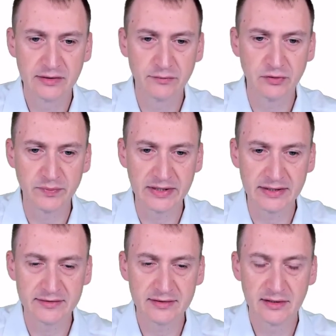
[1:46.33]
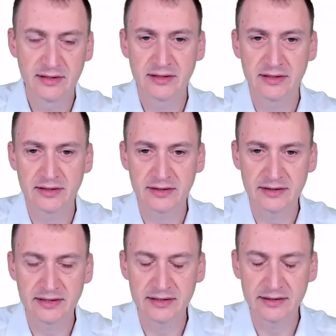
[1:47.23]
which means
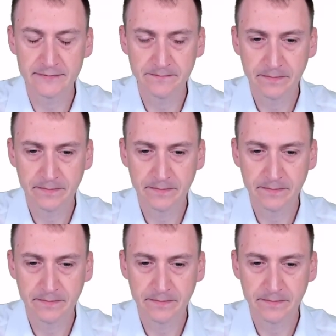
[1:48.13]
the